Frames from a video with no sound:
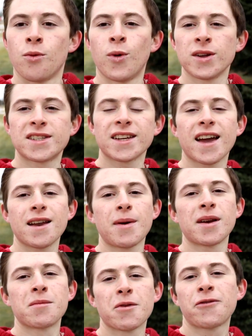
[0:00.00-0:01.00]
Once again,
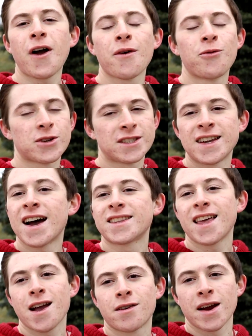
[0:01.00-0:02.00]
my number 5 was not
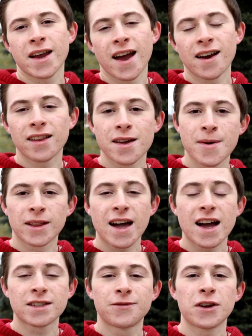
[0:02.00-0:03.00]
that great, kind of like my
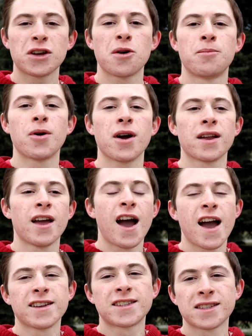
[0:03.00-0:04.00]
last video, but
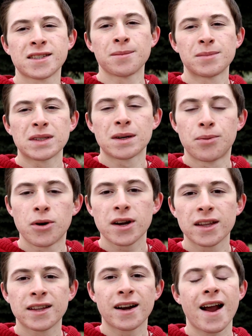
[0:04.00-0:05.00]
it's just something to put
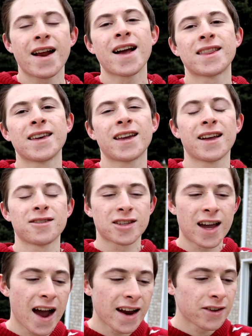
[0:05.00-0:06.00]
in there, and I think it was
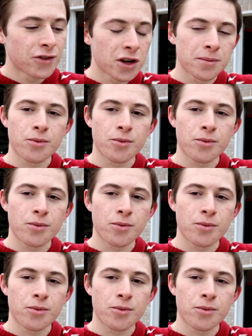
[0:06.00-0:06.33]
kind of a good